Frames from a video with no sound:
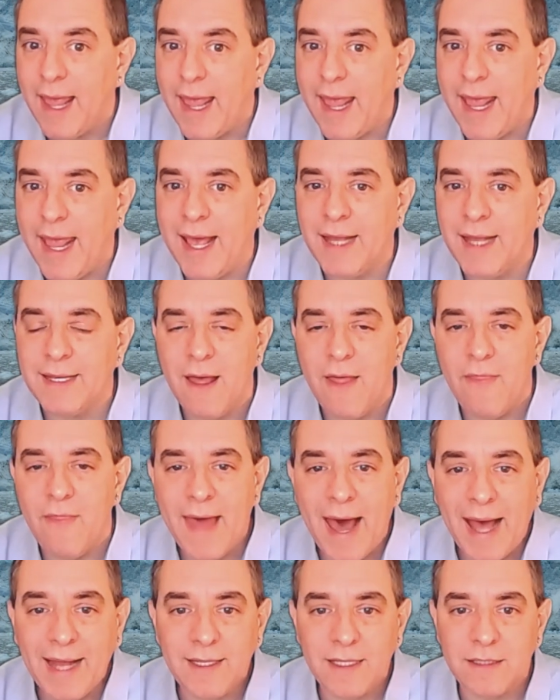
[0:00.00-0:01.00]
And
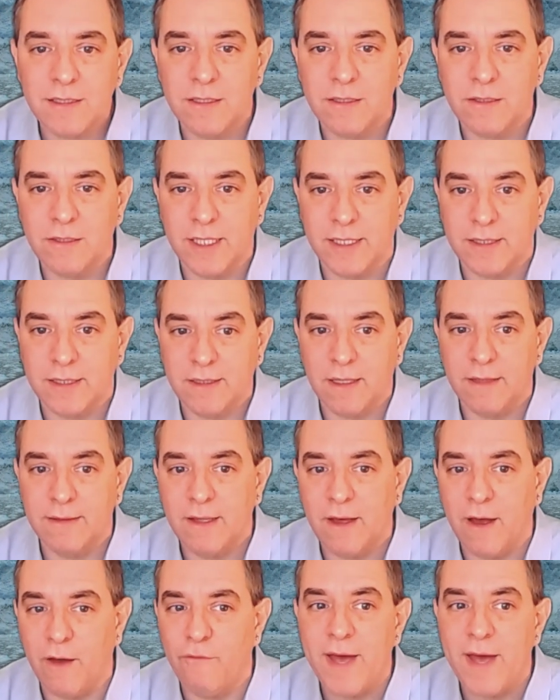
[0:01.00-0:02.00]
that doesn't just
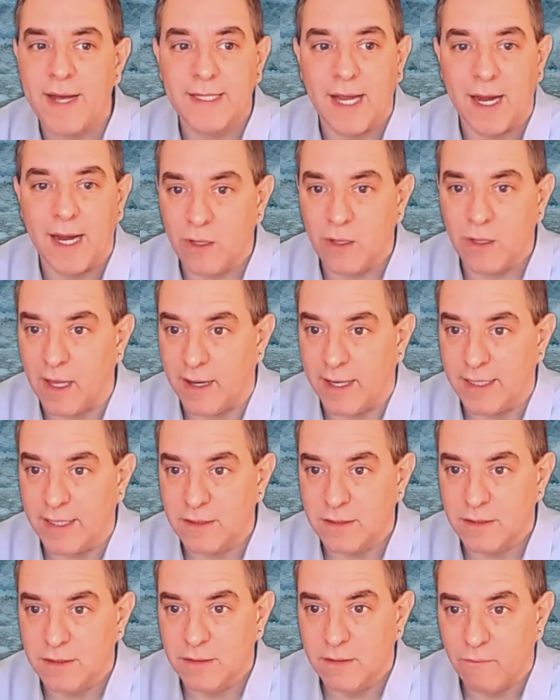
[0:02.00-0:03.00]
affect
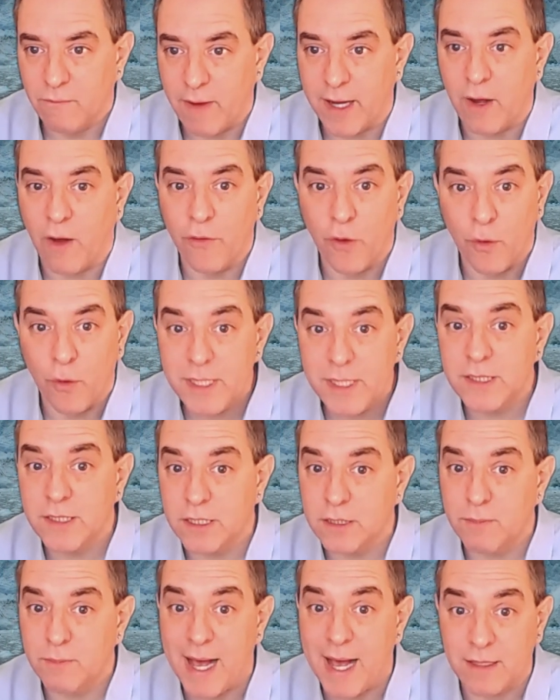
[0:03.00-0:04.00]
airlines, right? Although
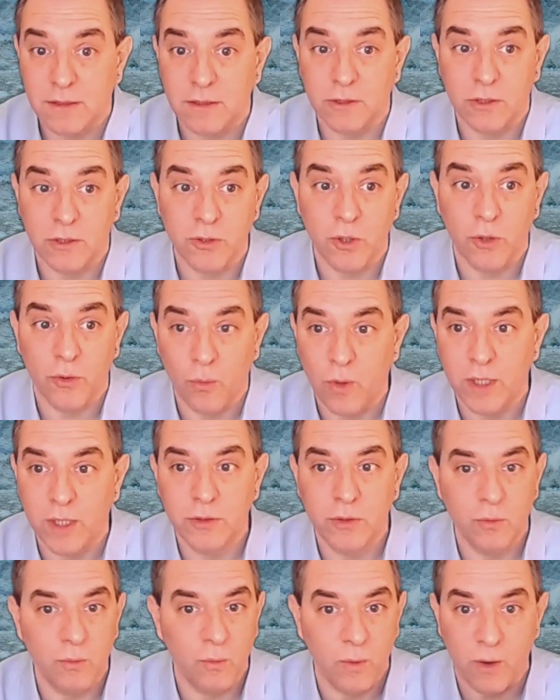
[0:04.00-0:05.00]
business passengers are the
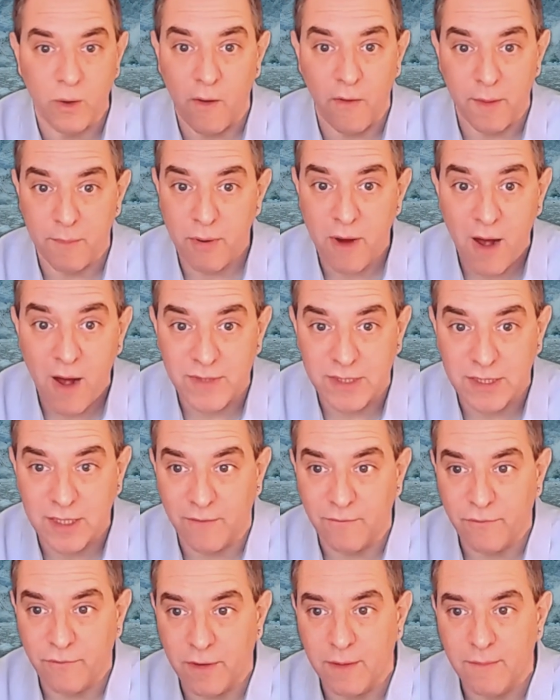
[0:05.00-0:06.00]
ones where all the profits
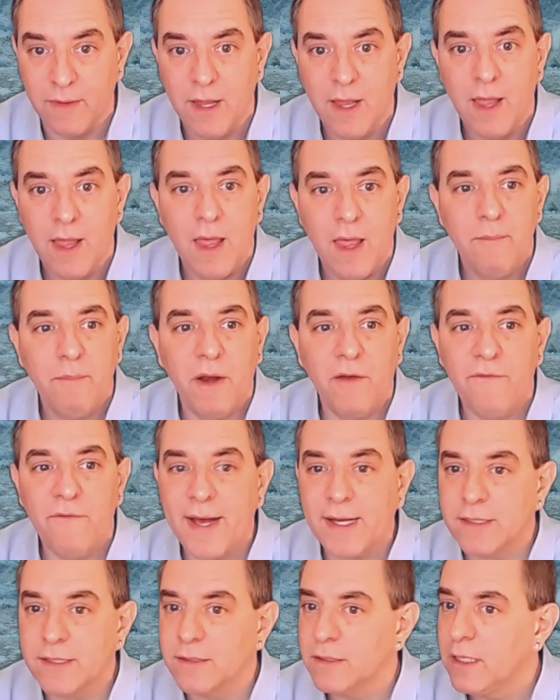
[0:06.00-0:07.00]
come from, but
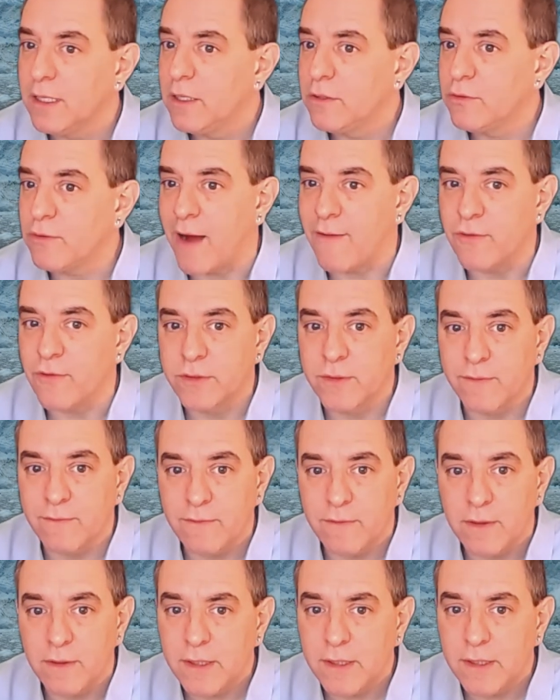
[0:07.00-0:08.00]
affects drivers of
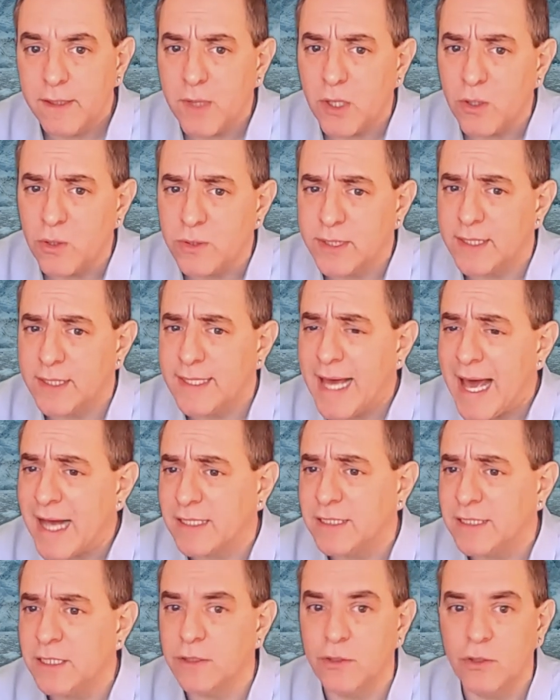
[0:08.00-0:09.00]
limos and
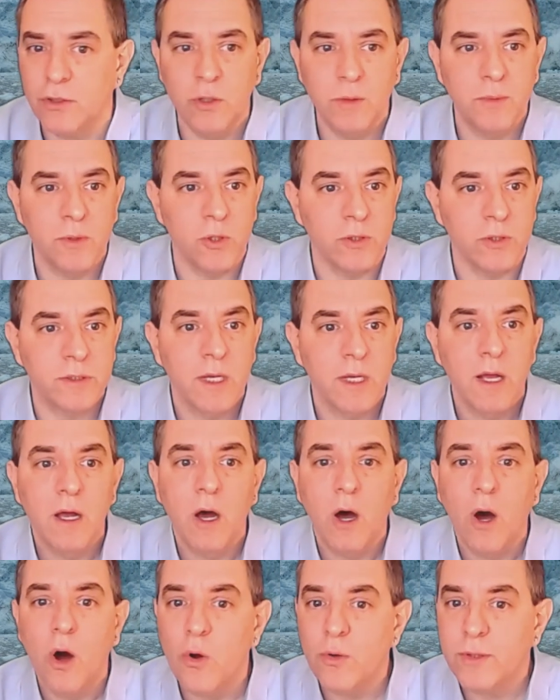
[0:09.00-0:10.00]
taxis and Ubers,
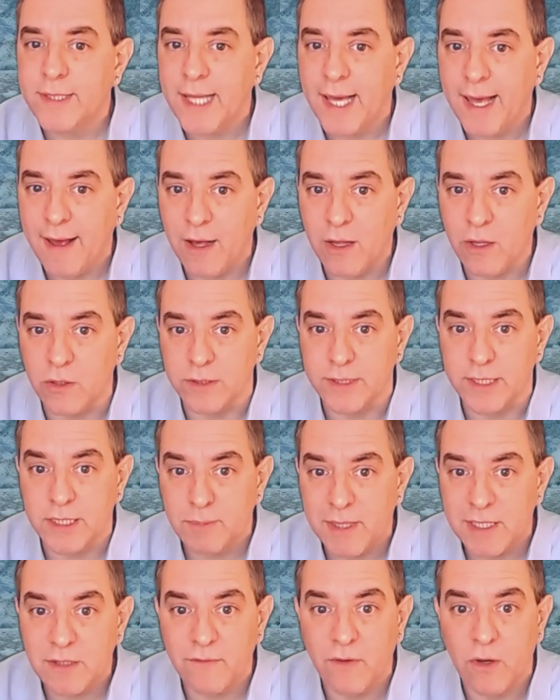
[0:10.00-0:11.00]
hotels,
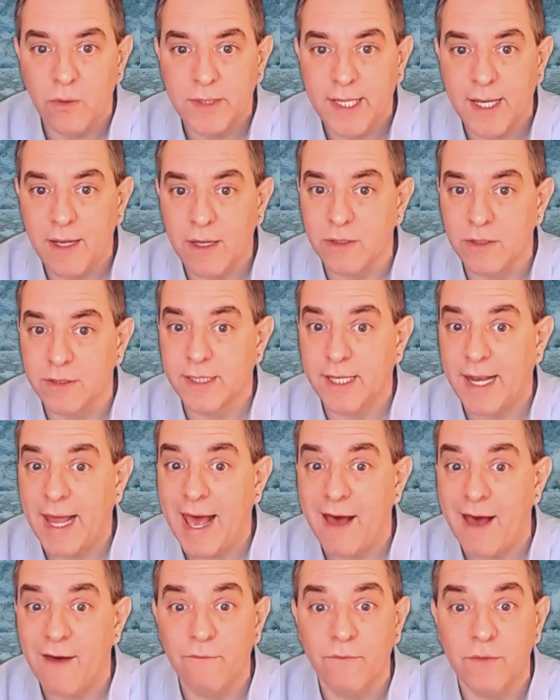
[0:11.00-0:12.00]
expensive hotels that
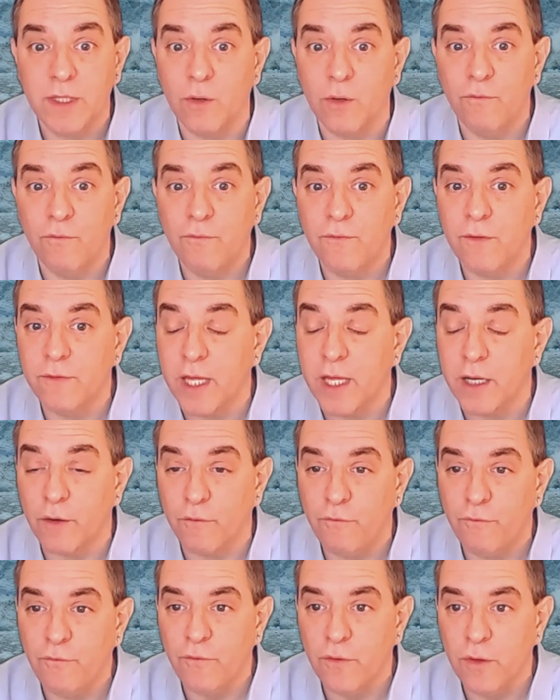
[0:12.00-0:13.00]
have, that are
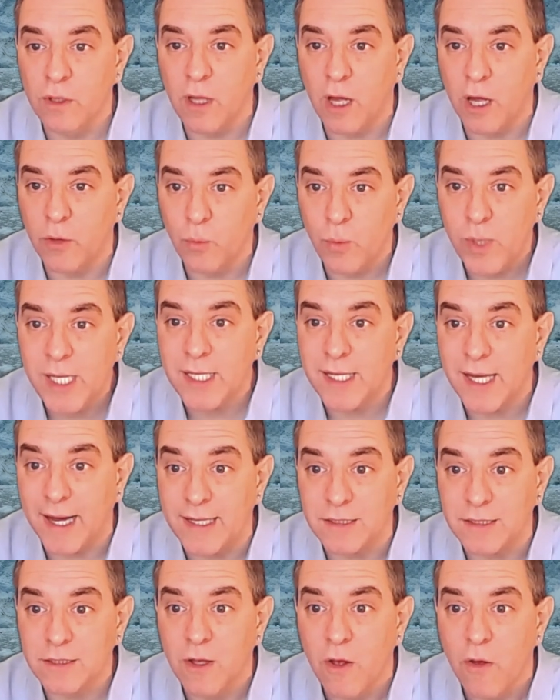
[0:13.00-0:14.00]
full on
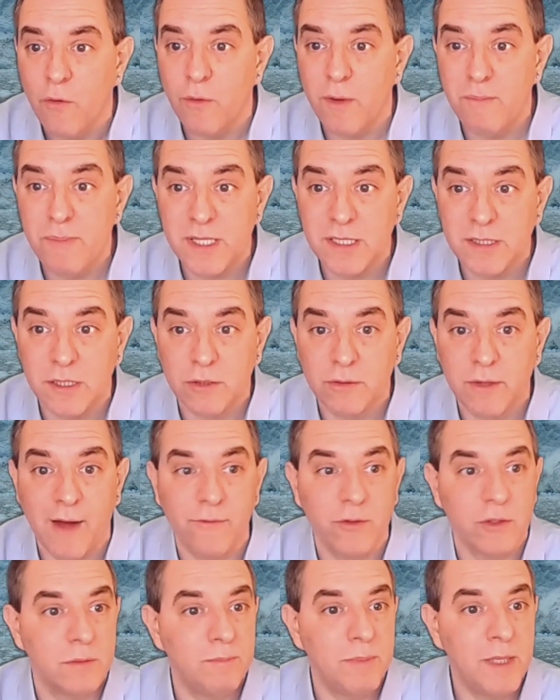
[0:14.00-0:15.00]
weeknights with business
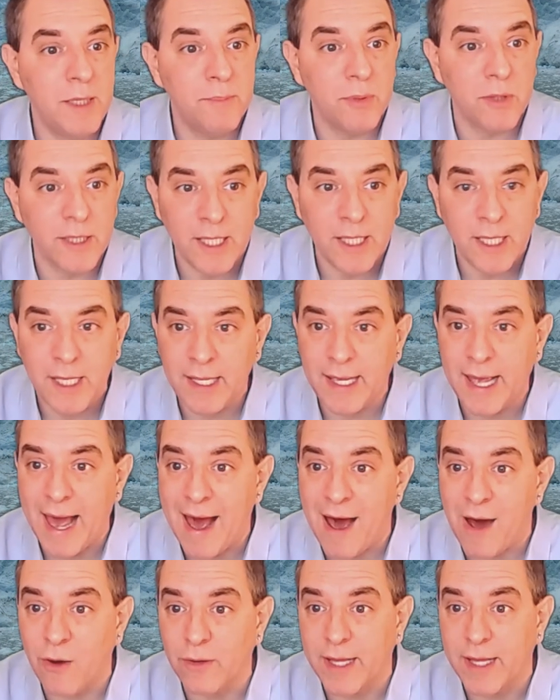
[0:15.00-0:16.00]
travelers, people eating
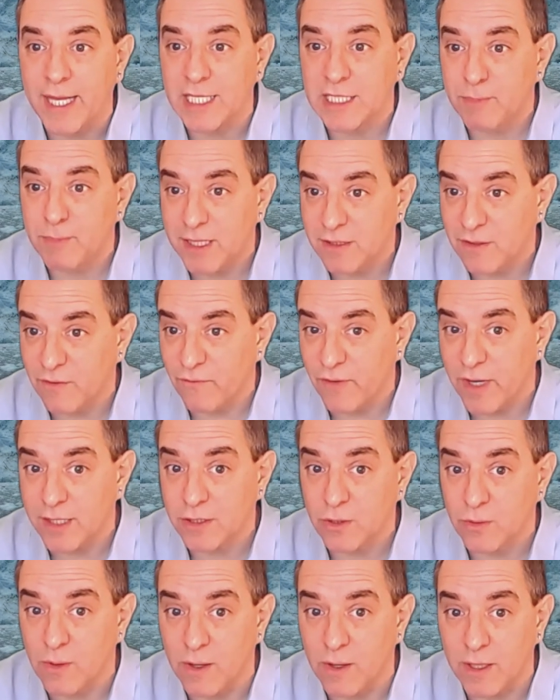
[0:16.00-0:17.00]
out at expensive
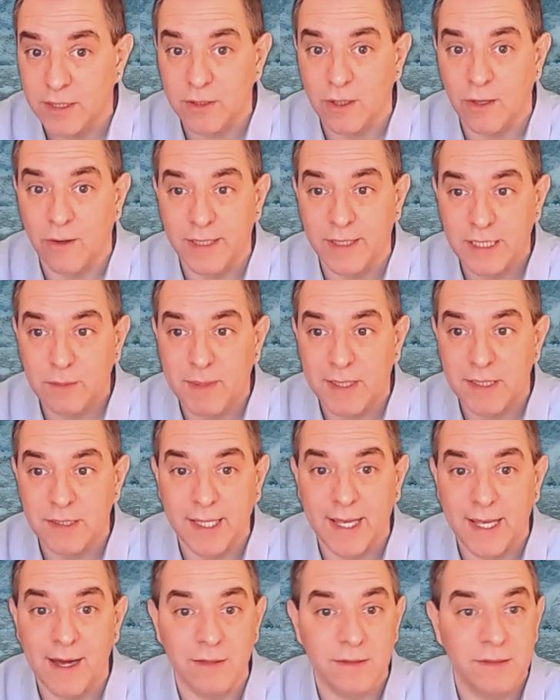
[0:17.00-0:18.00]
restaurants on expense
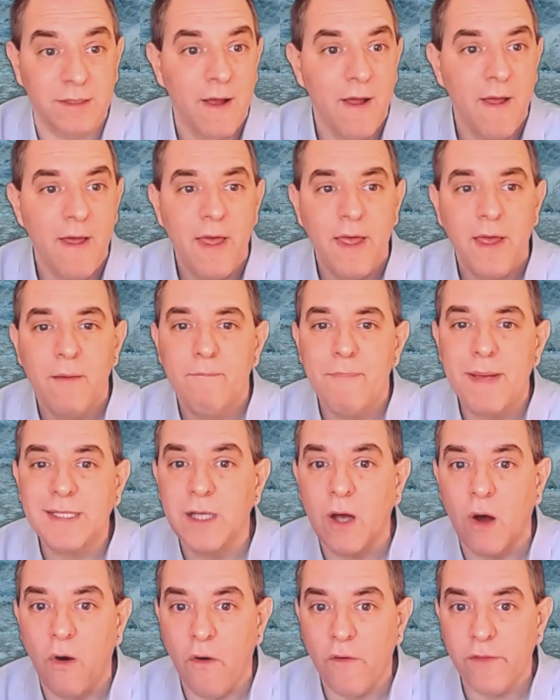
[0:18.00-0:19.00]
accounts,
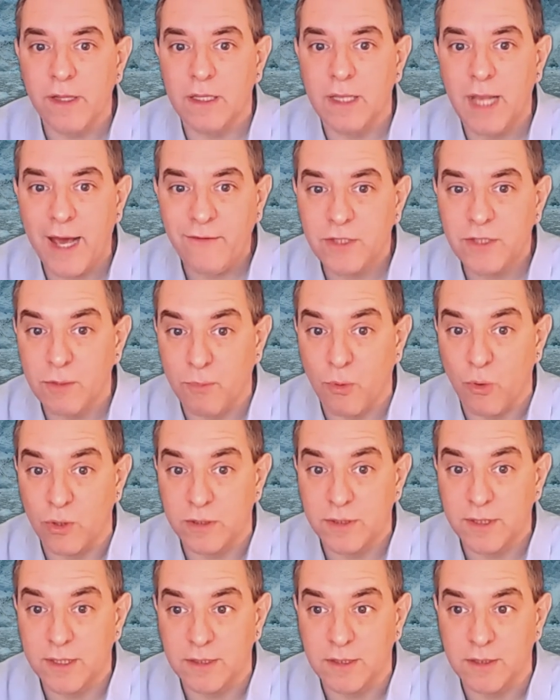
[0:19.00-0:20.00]
basically all the life
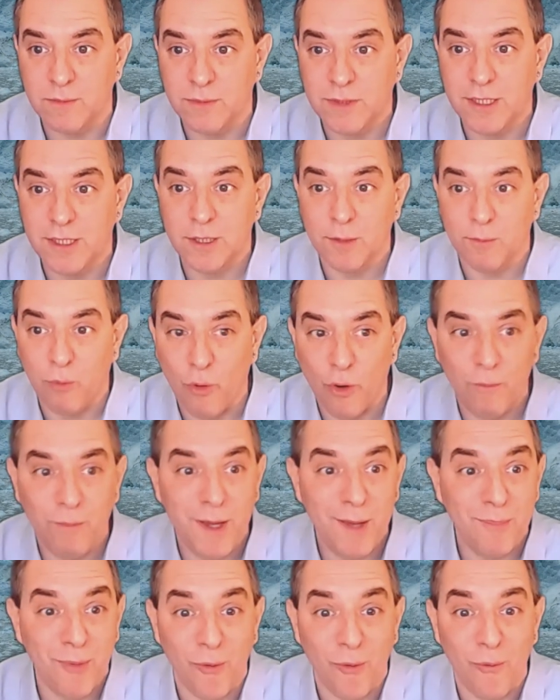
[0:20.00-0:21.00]
support systems that support
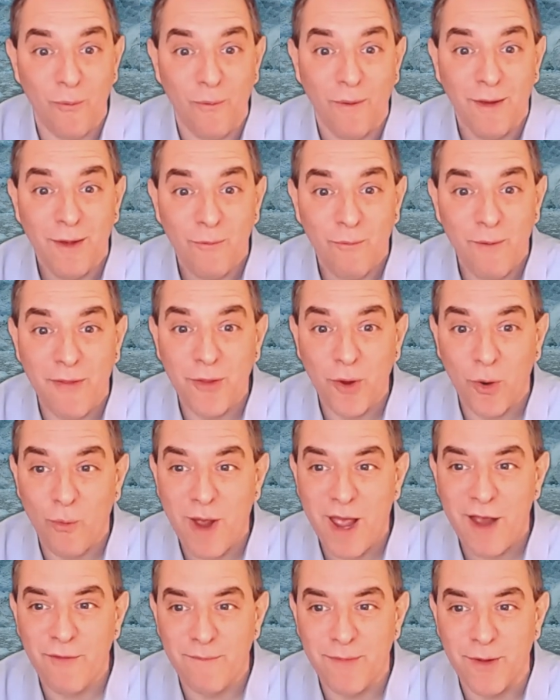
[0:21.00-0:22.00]
people when they're
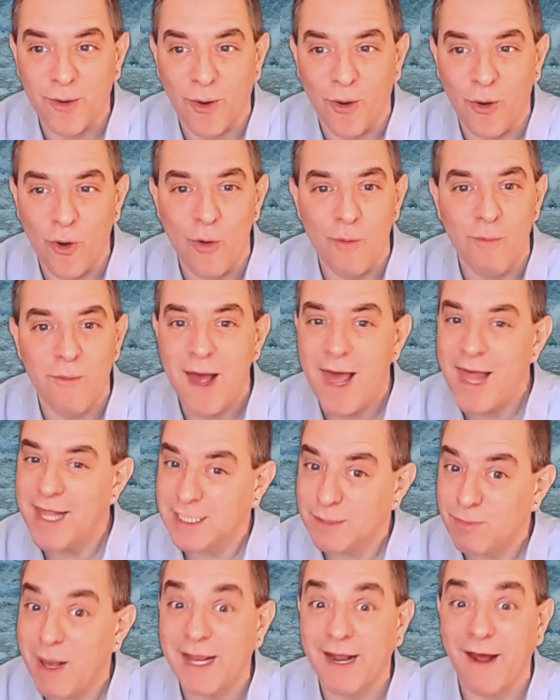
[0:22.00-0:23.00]
away from their home and
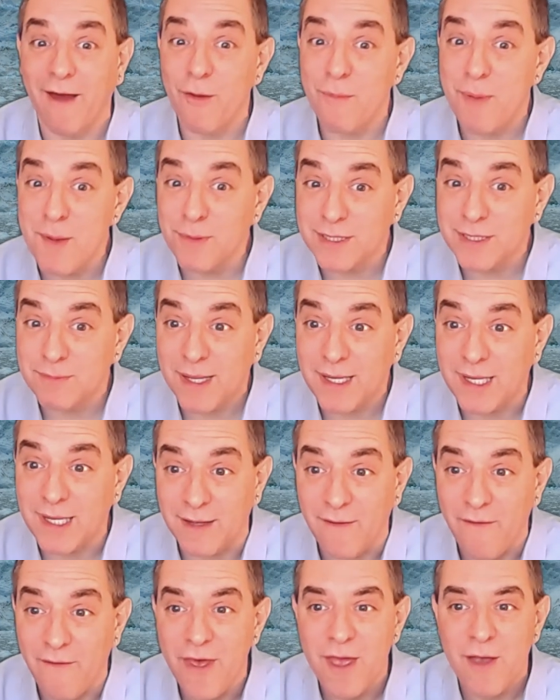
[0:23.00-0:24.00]
spending other people's
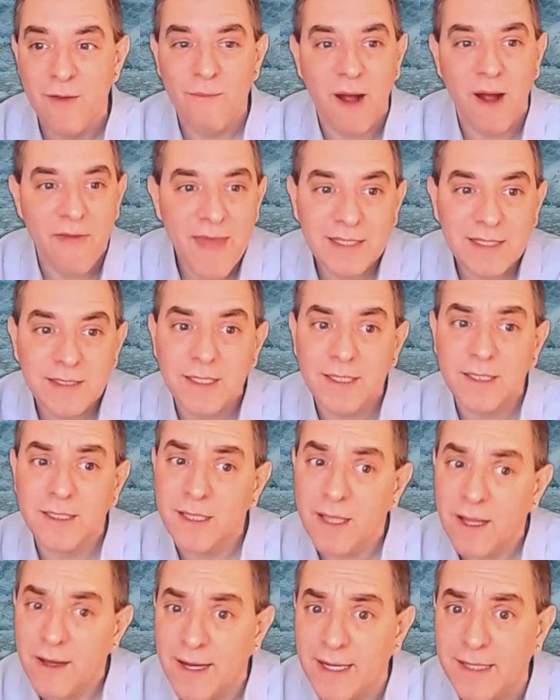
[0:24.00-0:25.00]
money, right? That's on
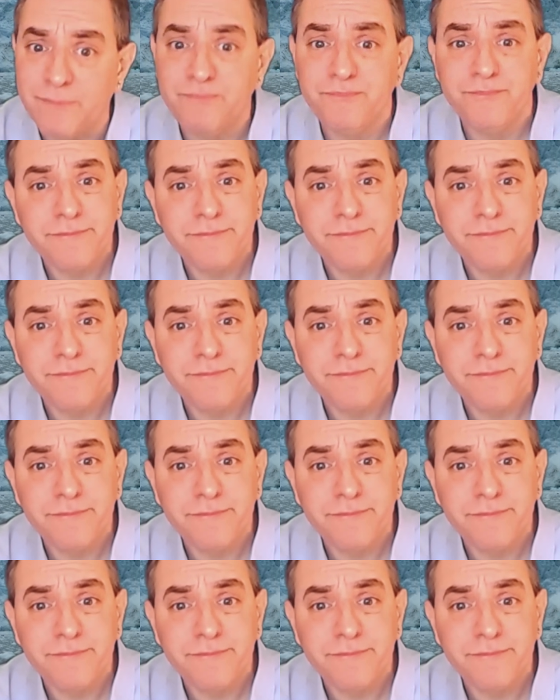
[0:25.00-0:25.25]
decline.